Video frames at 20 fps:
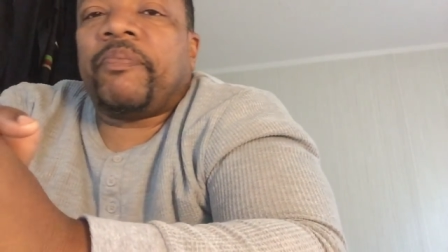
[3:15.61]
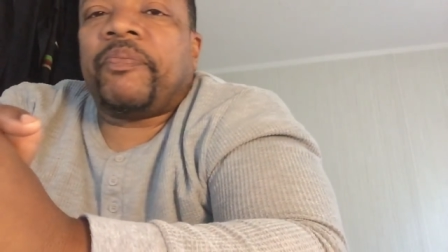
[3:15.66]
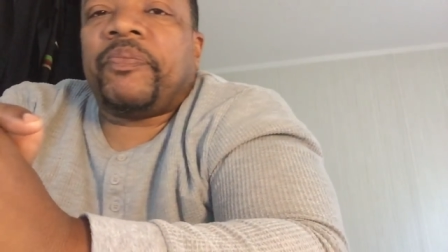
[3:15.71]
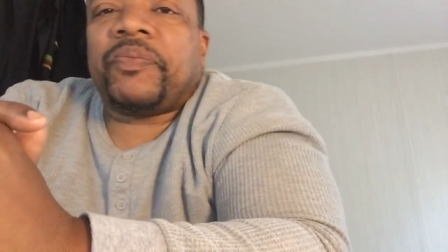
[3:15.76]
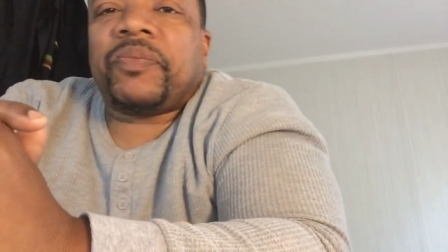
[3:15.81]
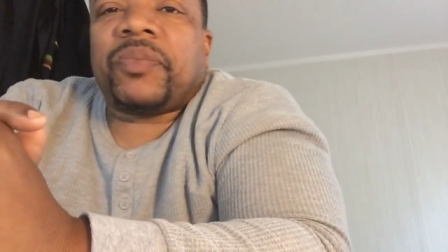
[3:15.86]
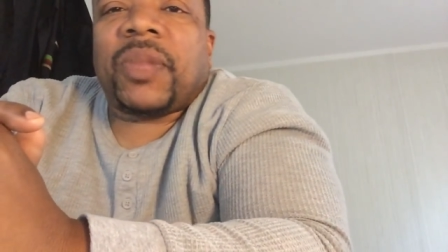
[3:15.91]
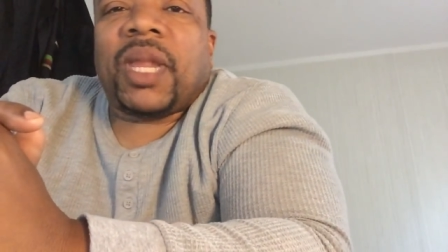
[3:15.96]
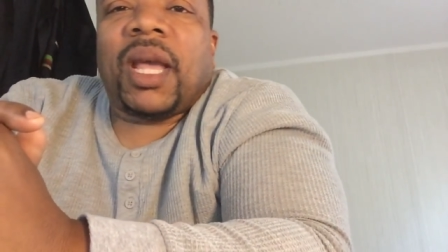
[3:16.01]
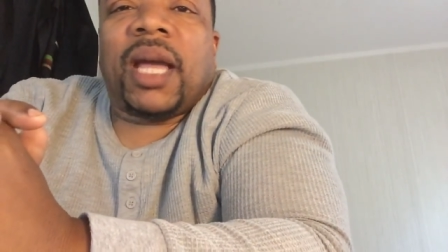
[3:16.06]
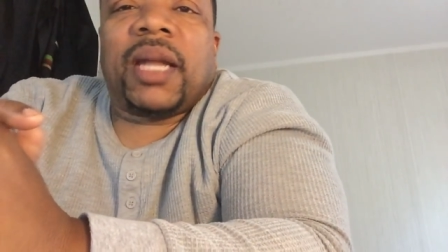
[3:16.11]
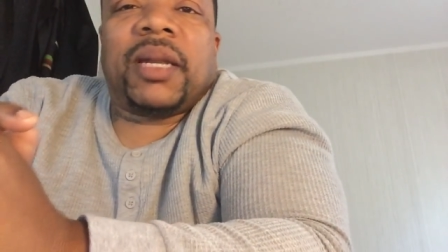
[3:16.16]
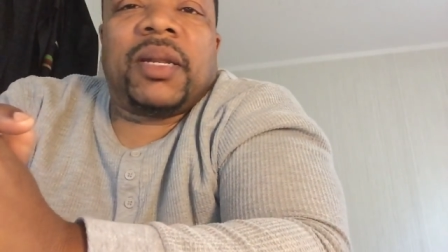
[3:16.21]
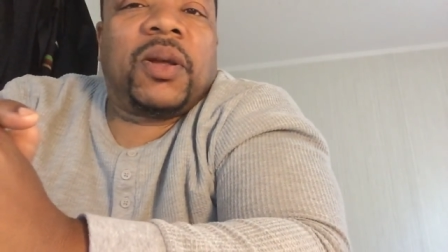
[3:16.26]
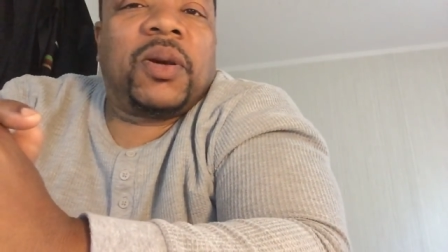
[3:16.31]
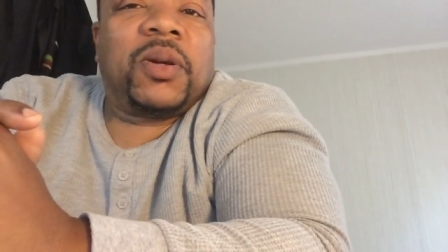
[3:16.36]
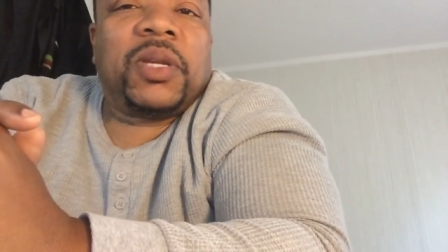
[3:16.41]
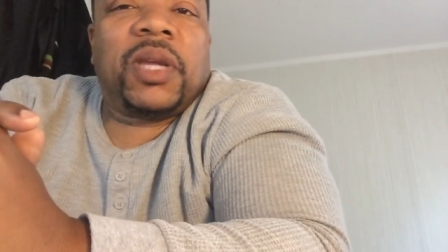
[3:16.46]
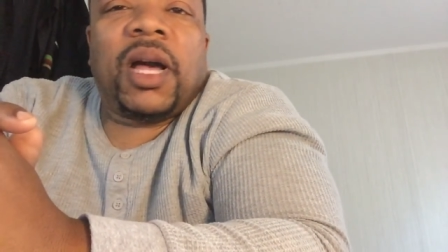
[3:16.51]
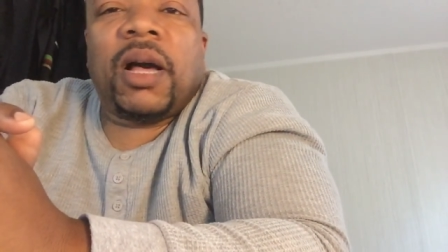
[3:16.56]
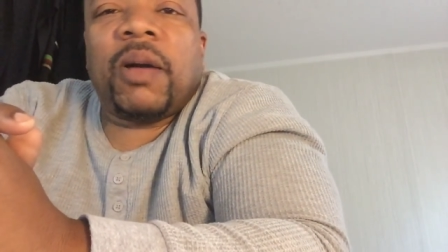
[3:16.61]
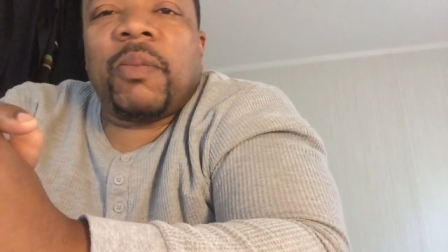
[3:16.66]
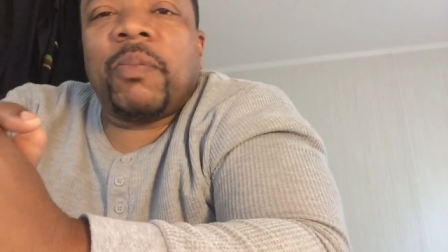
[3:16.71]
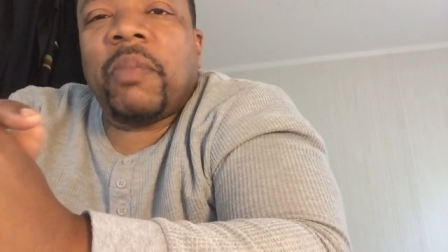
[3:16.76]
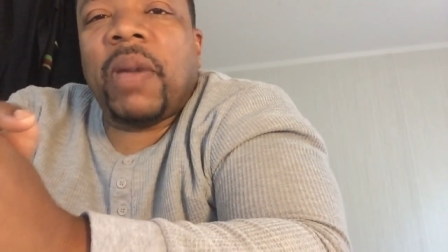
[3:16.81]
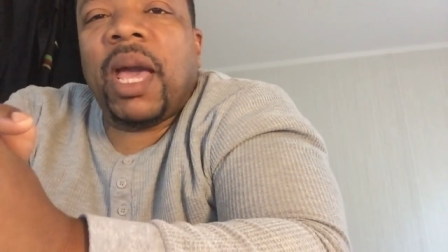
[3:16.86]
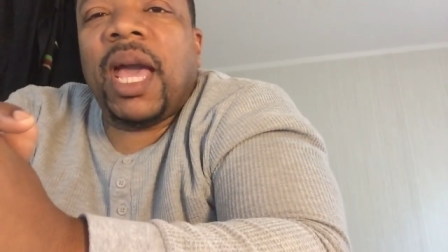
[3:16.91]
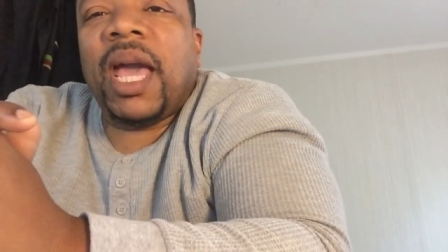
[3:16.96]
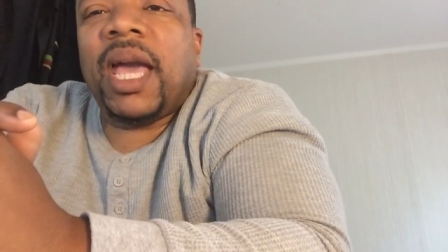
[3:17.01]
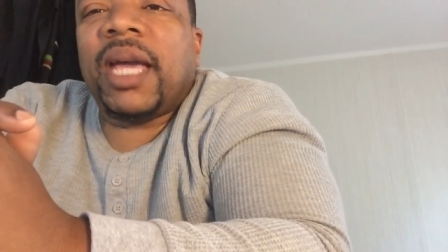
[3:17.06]
I know y'all
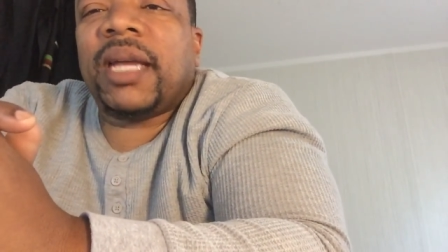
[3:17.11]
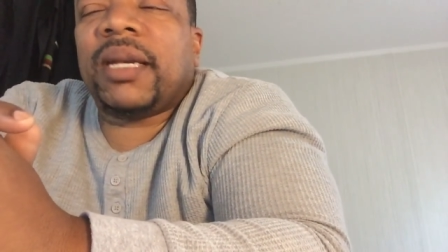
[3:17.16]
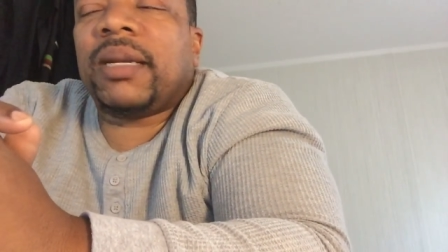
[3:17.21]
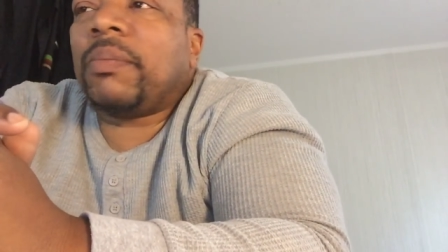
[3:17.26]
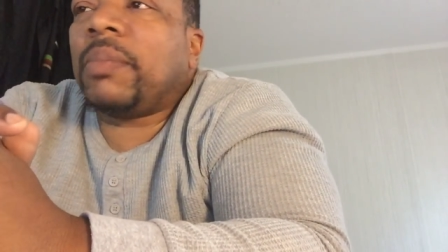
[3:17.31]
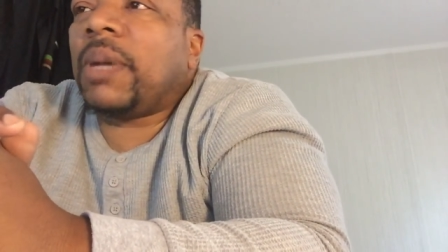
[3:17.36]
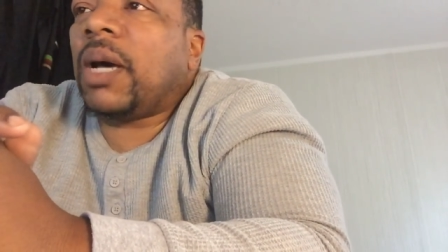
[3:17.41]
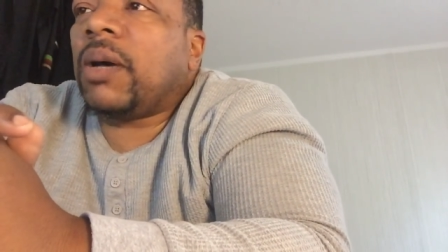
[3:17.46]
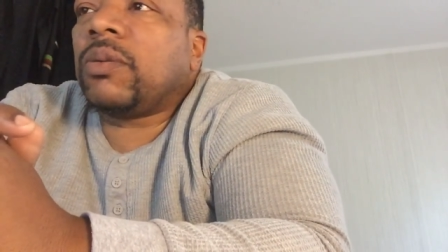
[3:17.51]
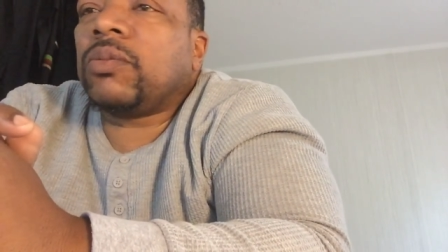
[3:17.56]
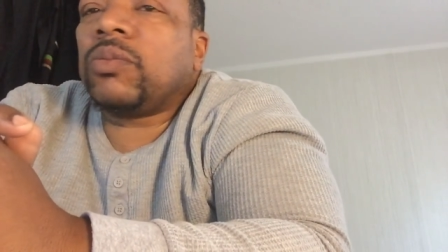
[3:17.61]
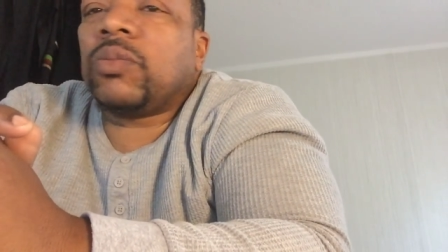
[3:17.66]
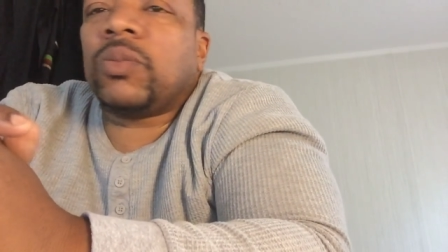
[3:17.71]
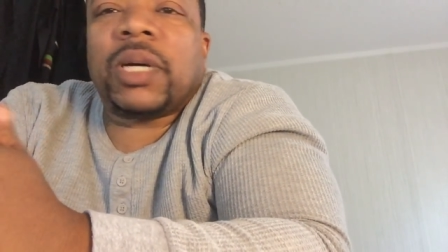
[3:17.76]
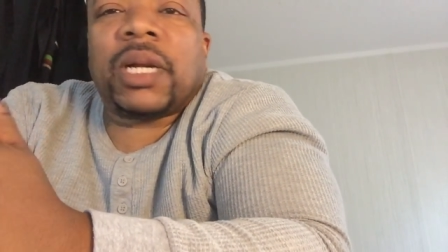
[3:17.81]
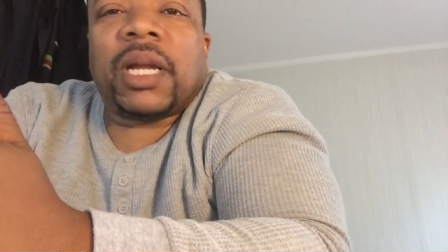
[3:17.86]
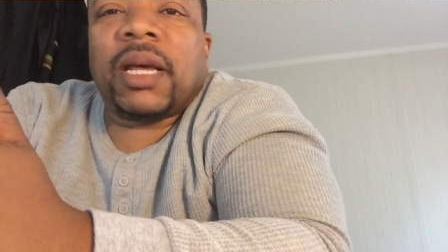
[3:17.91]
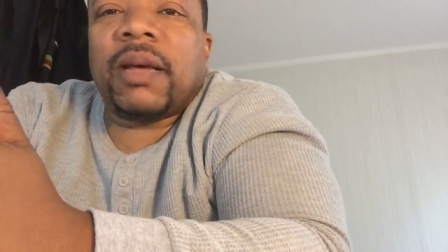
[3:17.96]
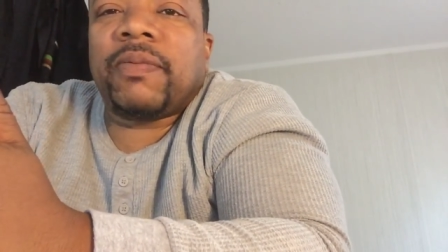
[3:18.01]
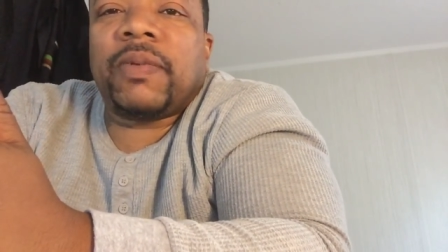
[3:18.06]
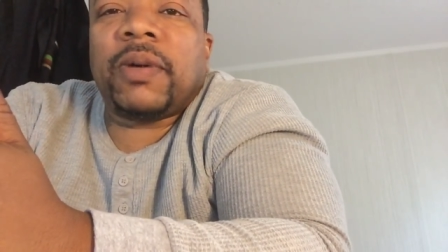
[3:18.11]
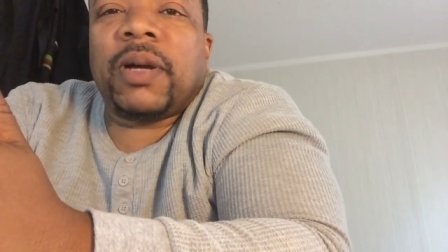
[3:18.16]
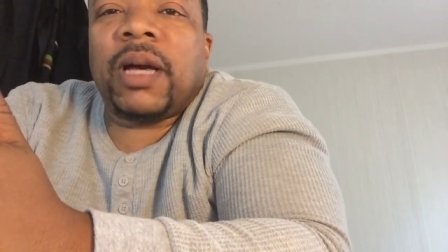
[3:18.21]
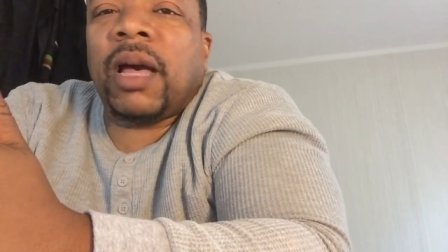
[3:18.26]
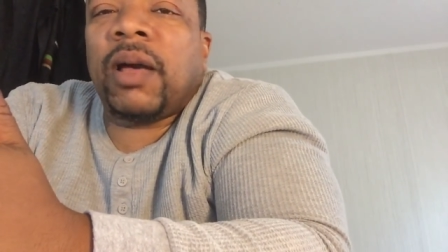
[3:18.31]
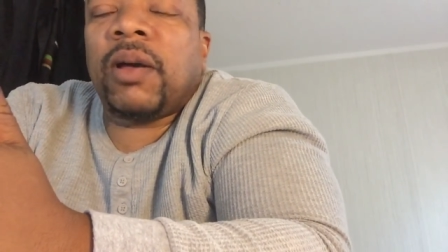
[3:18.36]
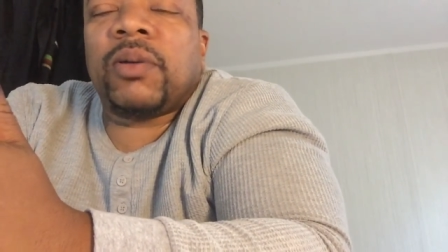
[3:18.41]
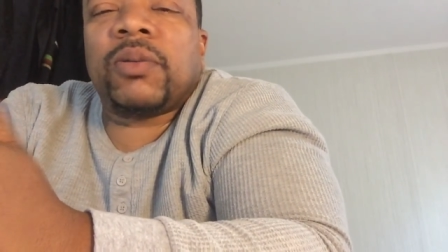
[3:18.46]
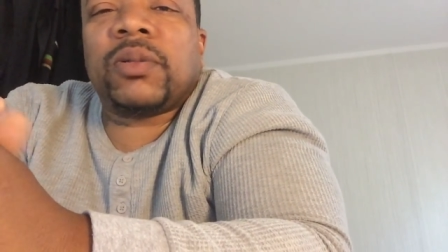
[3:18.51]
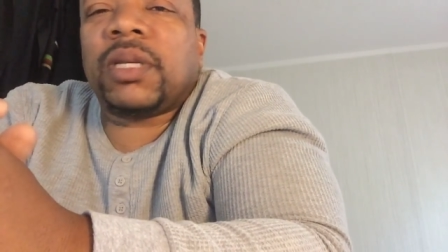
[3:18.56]
mad about whatever. I don't
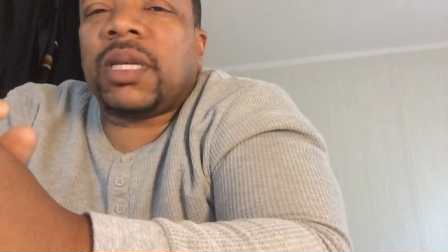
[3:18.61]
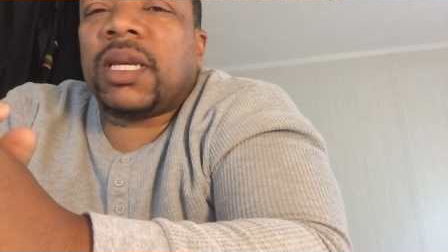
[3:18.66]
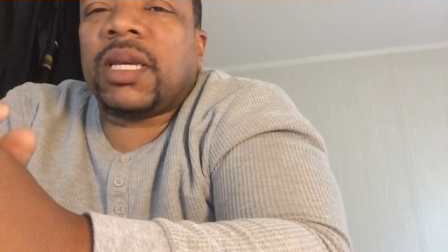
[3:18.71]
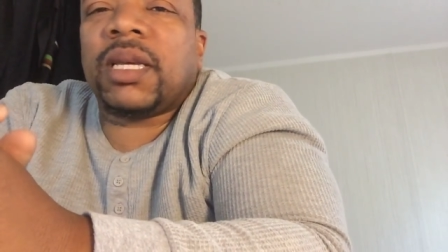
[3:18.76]
care.